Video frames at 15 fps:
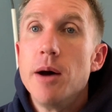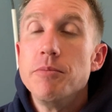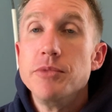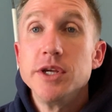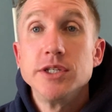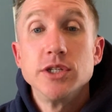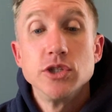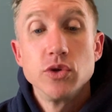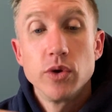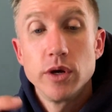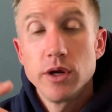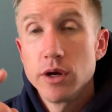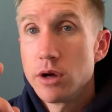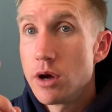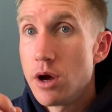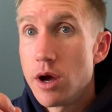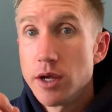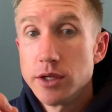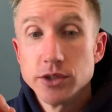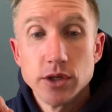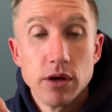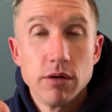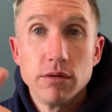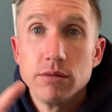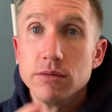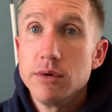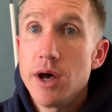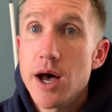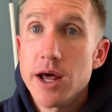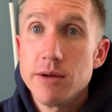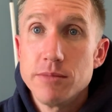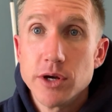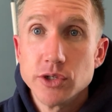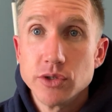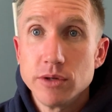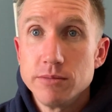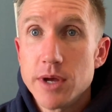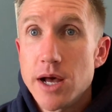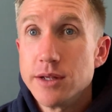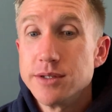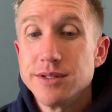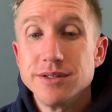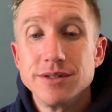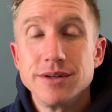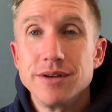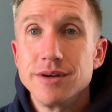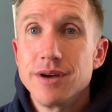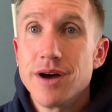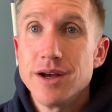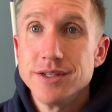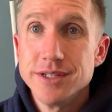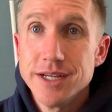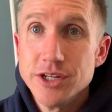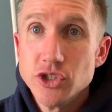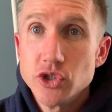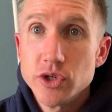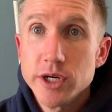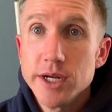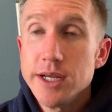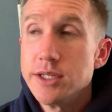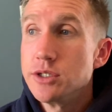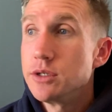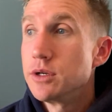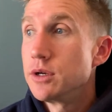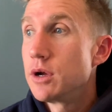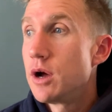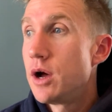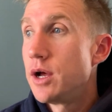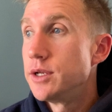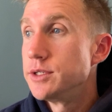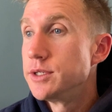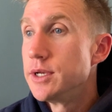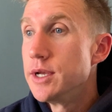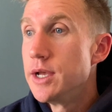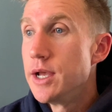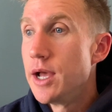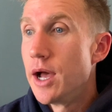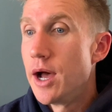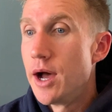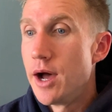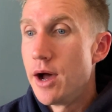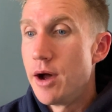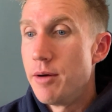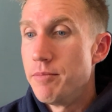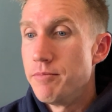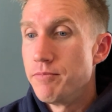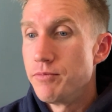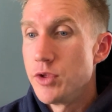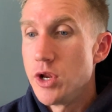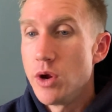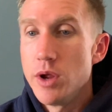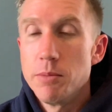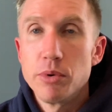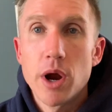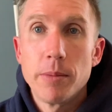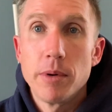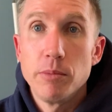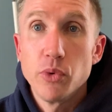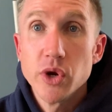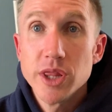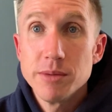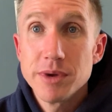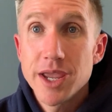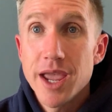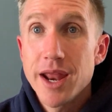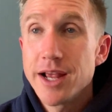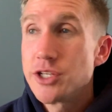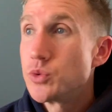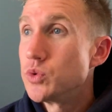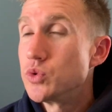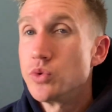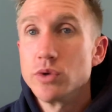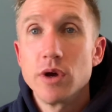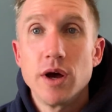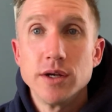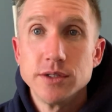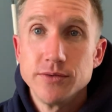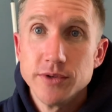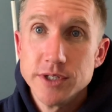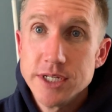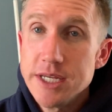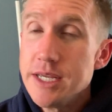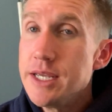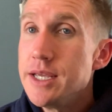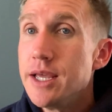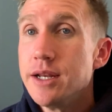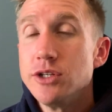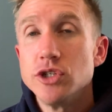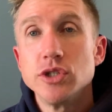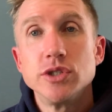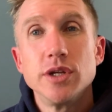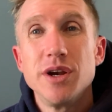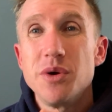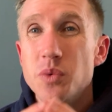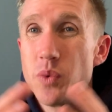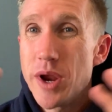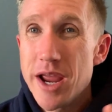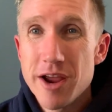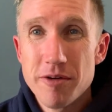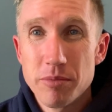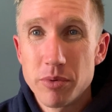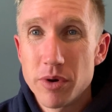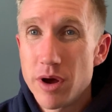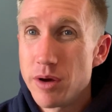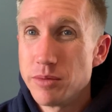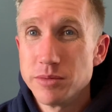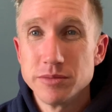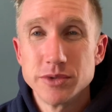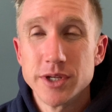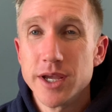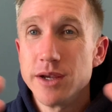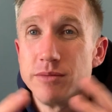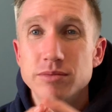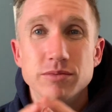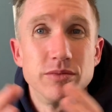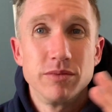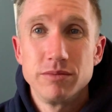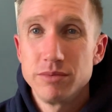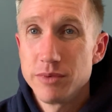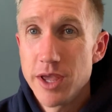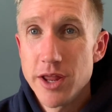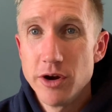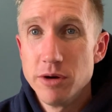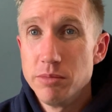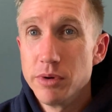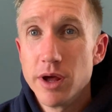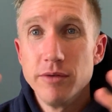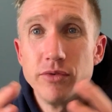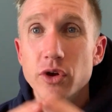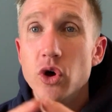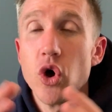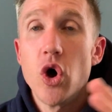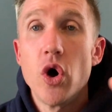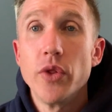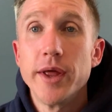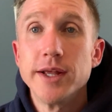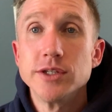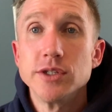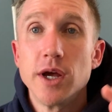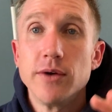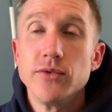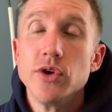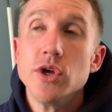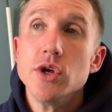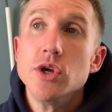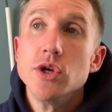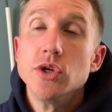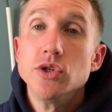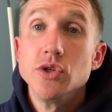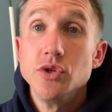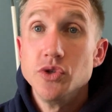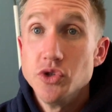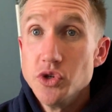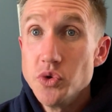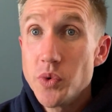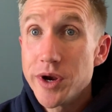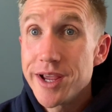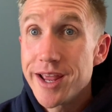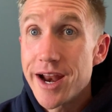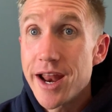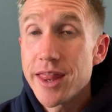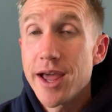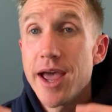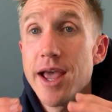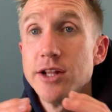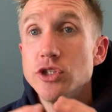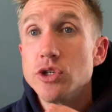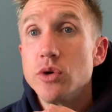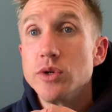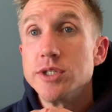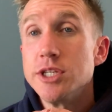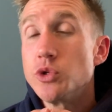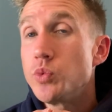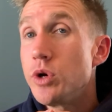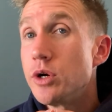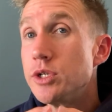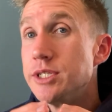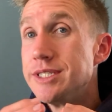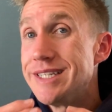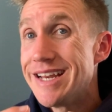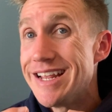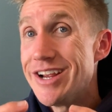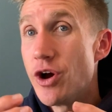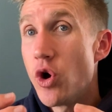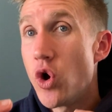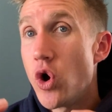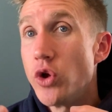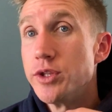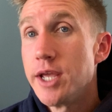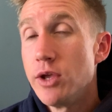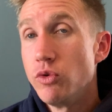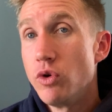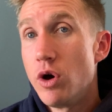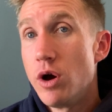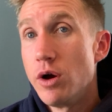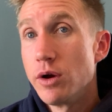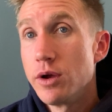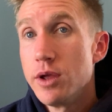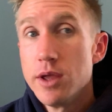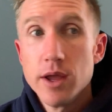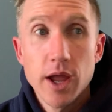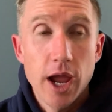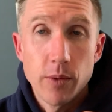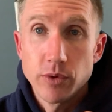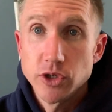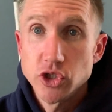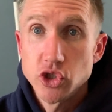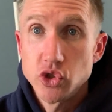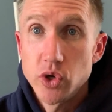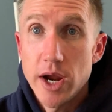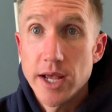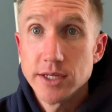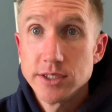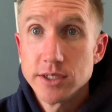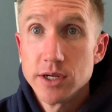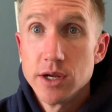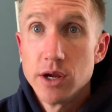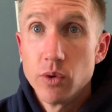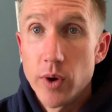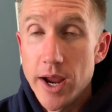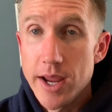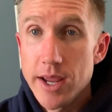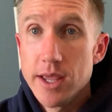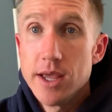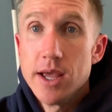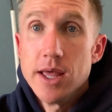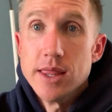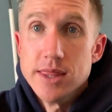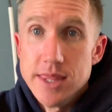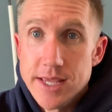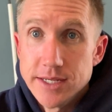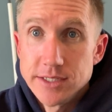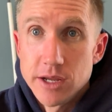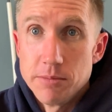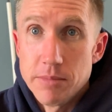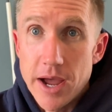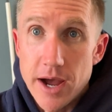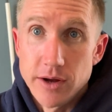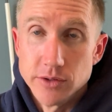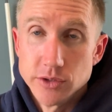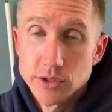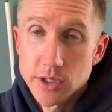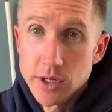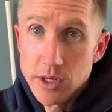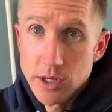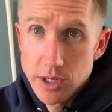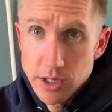This is going to cause a lot of muscle imbalances. It's going to cause injury. It's going to cause improper breathing mechanics, which will cause fatigue and just an array of problems like hindered blood flow, all that stuff. So you do want to get out of that. And so since we are sitting all day long and we're stressed, right, this compounds.